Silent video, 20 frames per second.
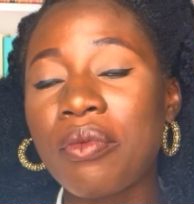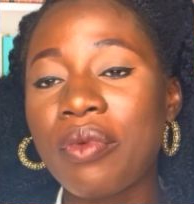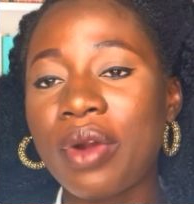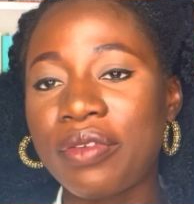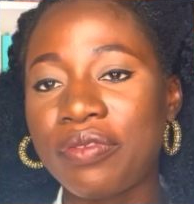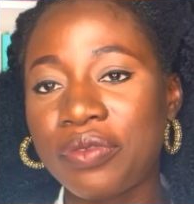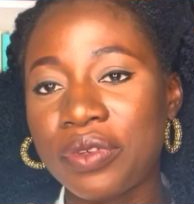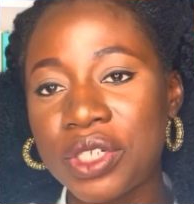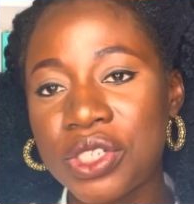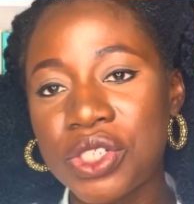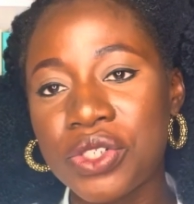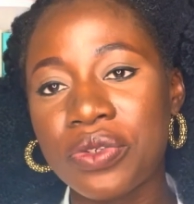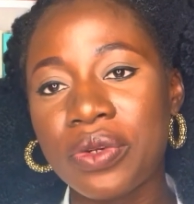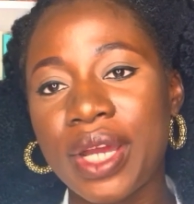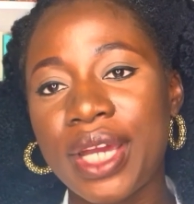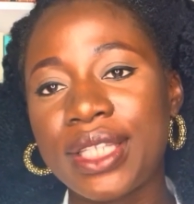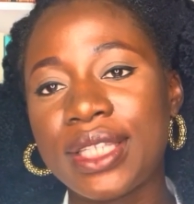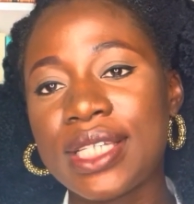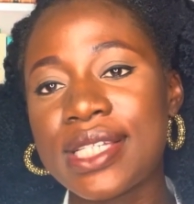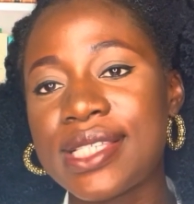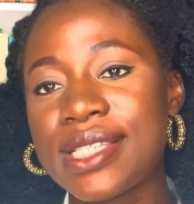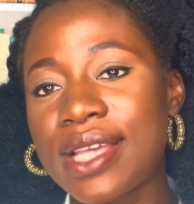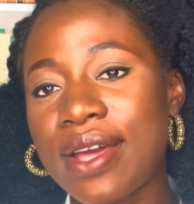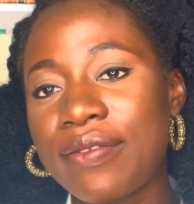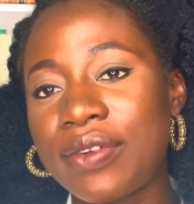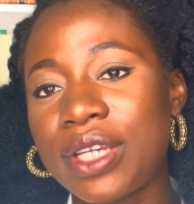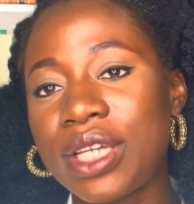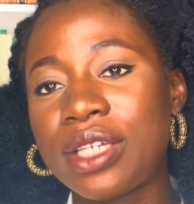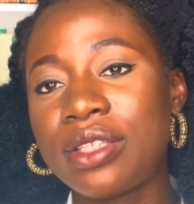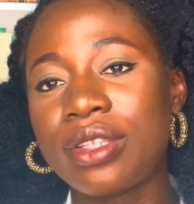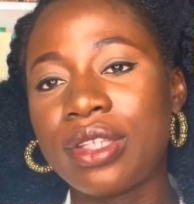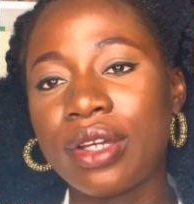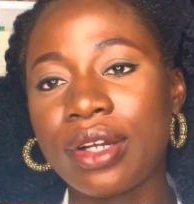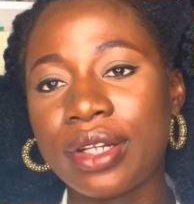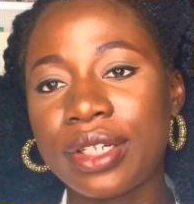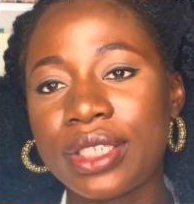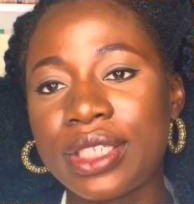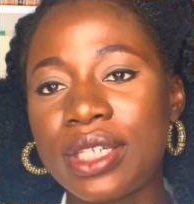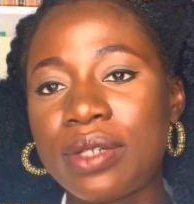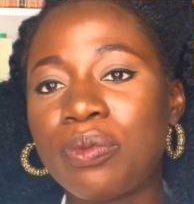refrigerate the seventy
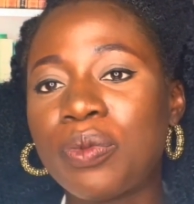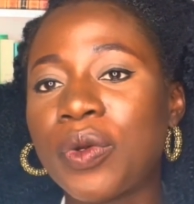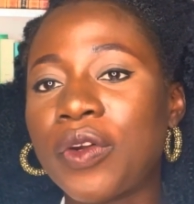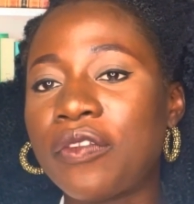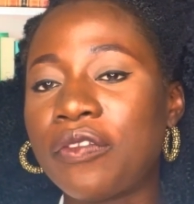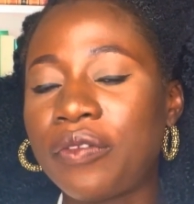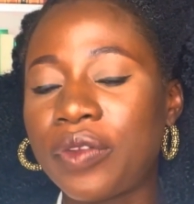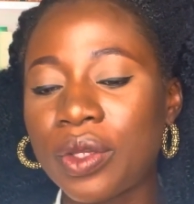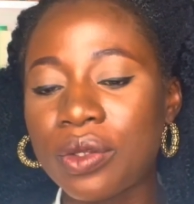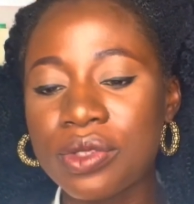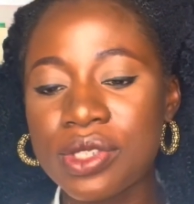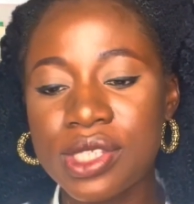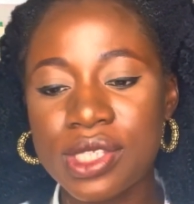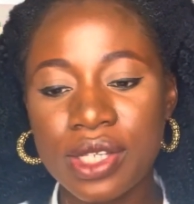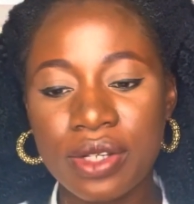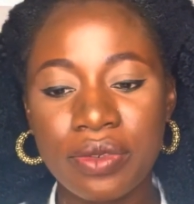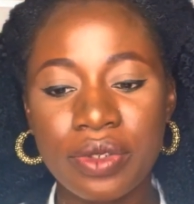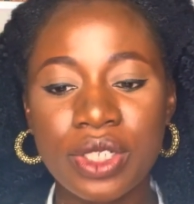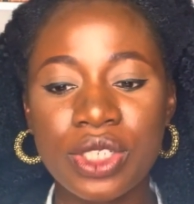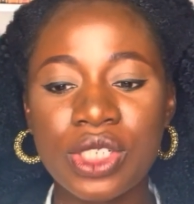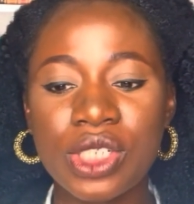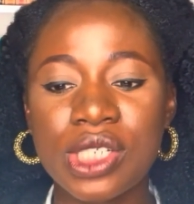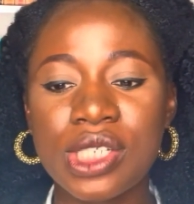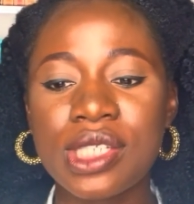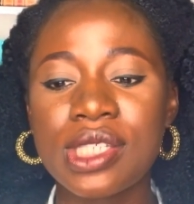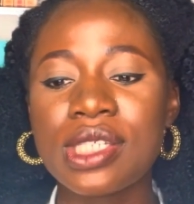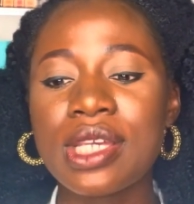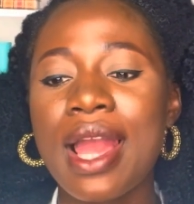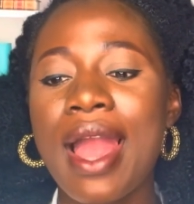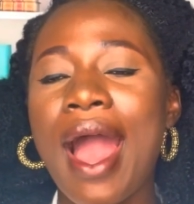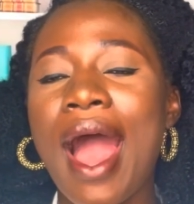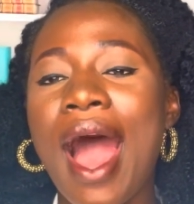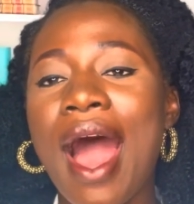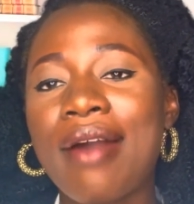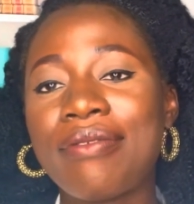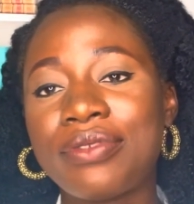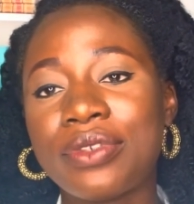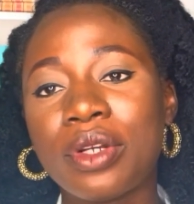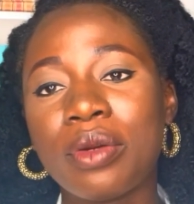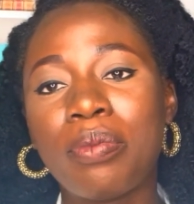thirty pre-filled syringes
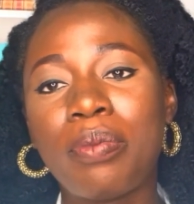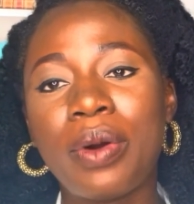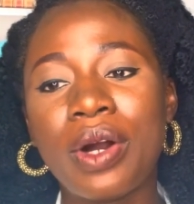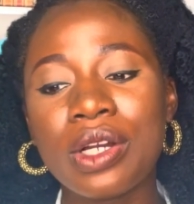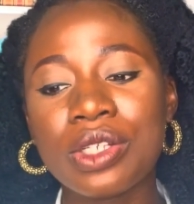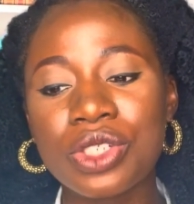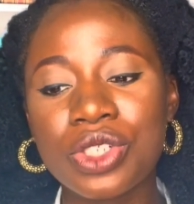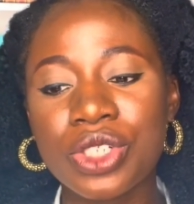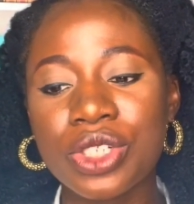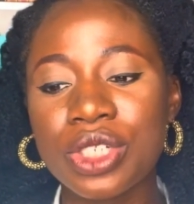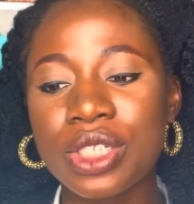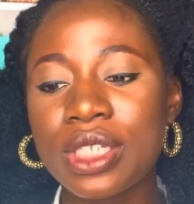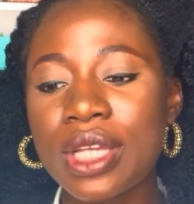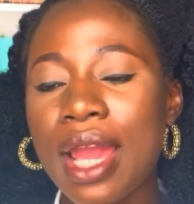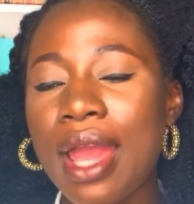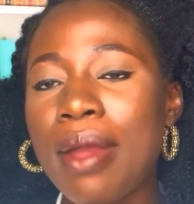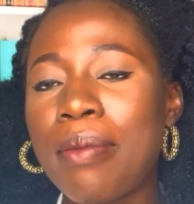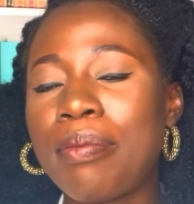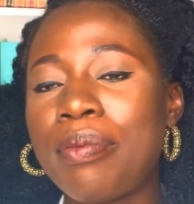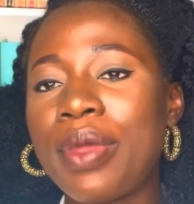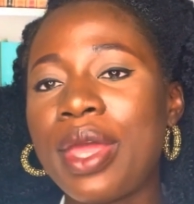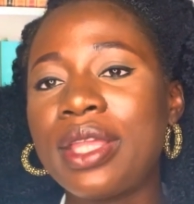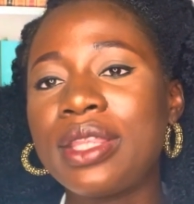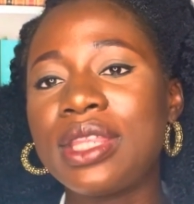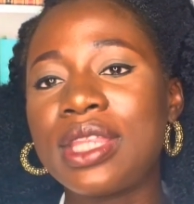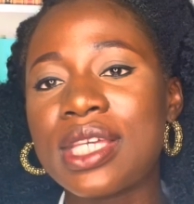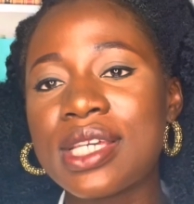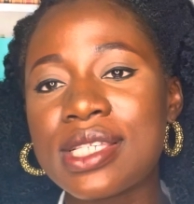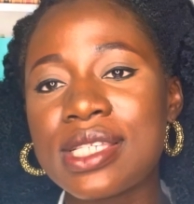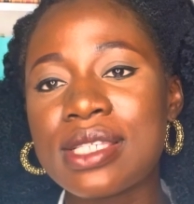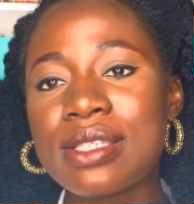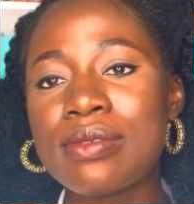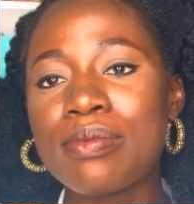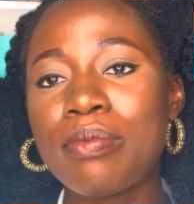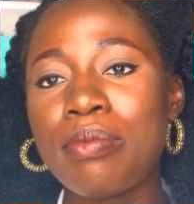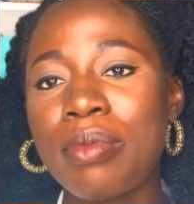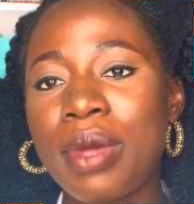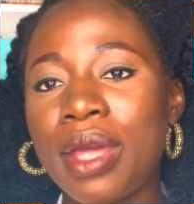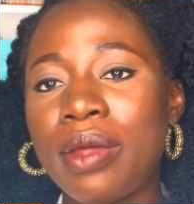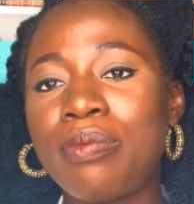after punctured, and this
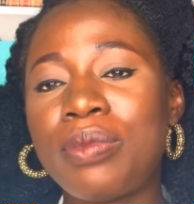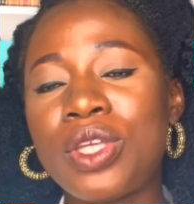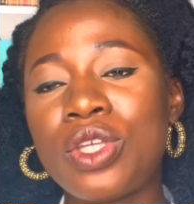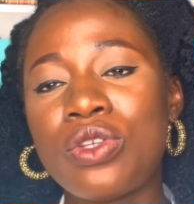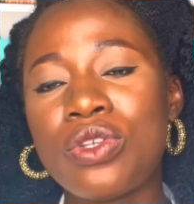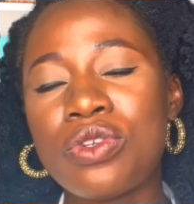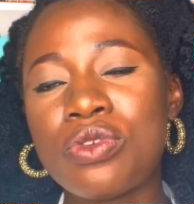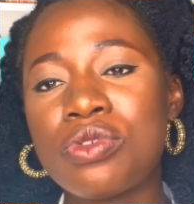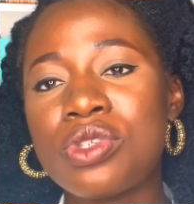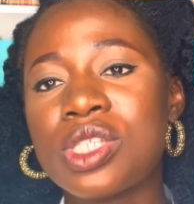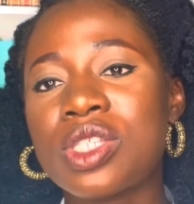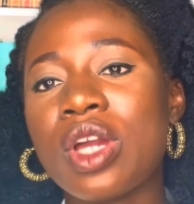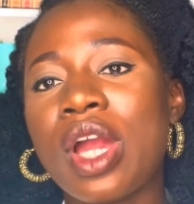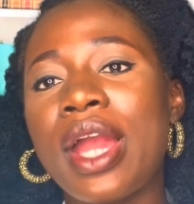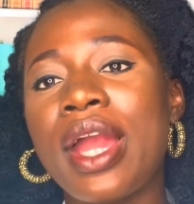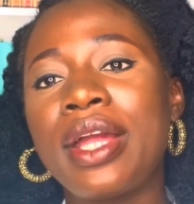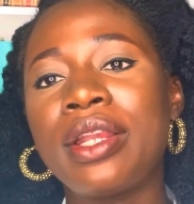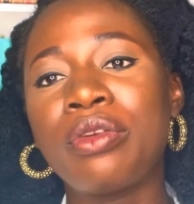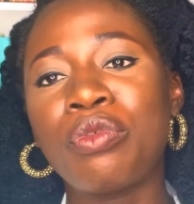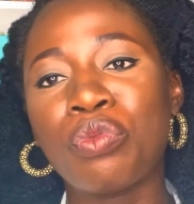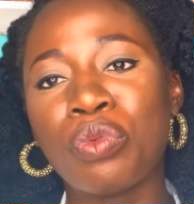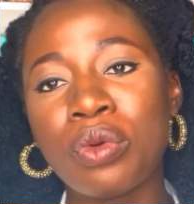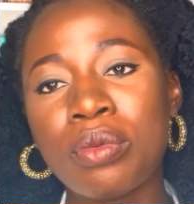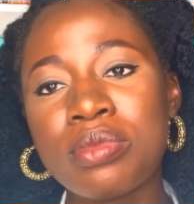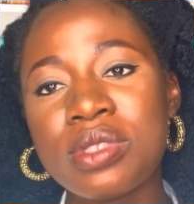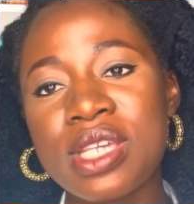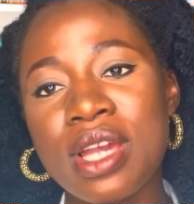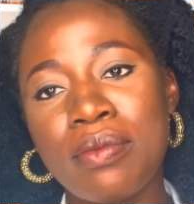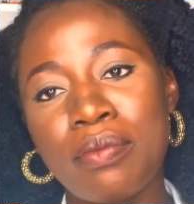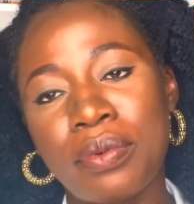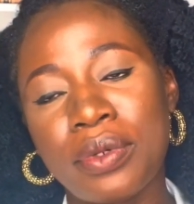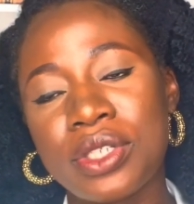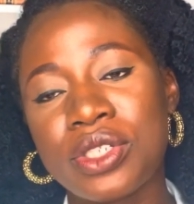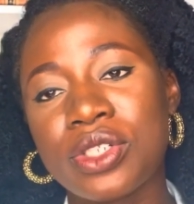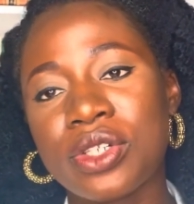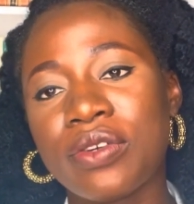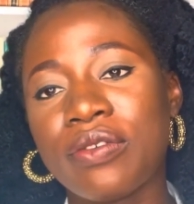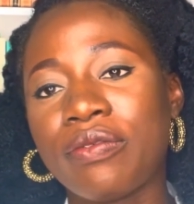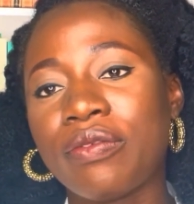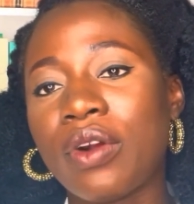may be used in room
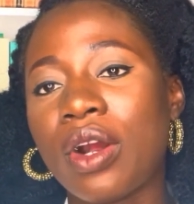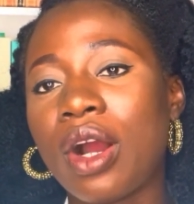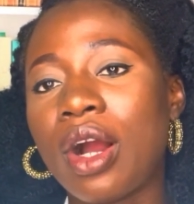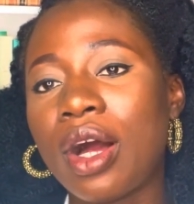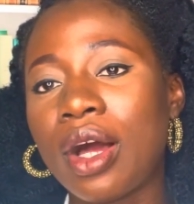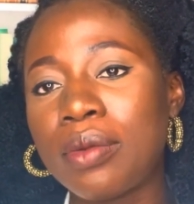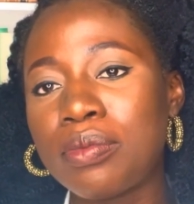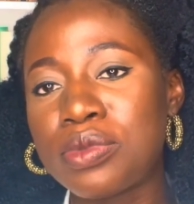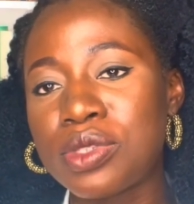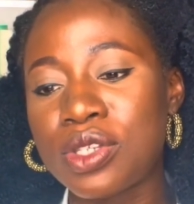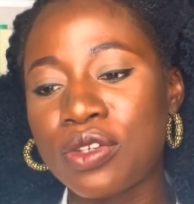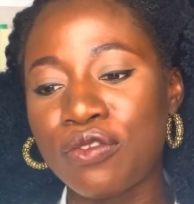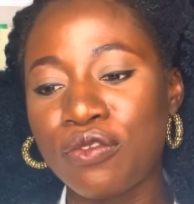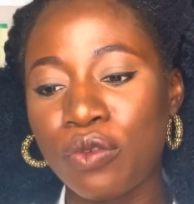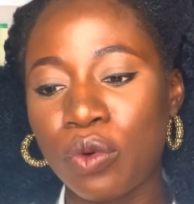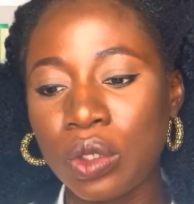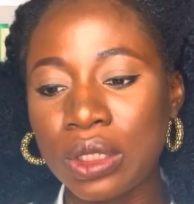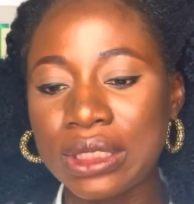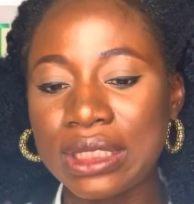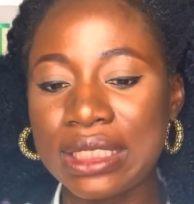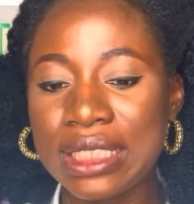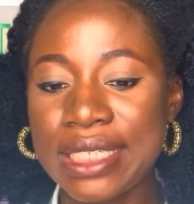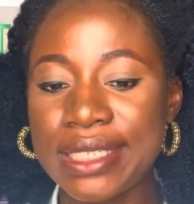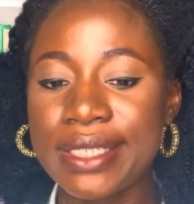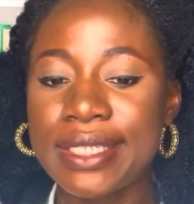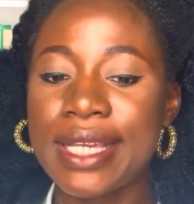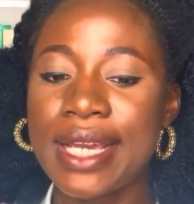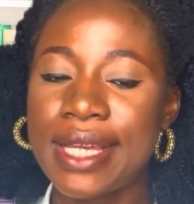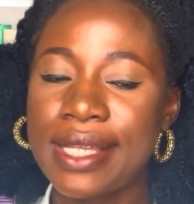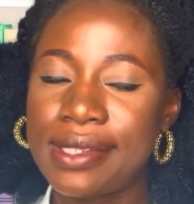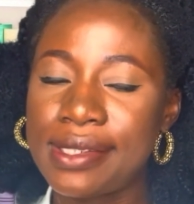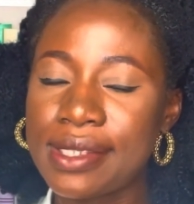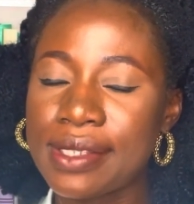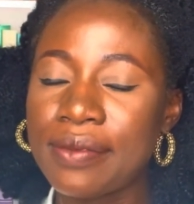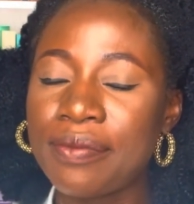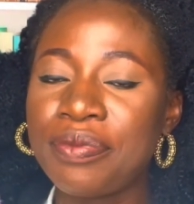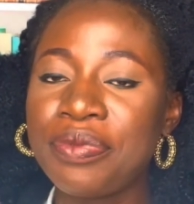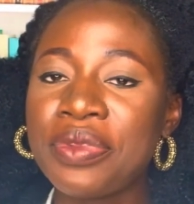temperature for up to fourteen days.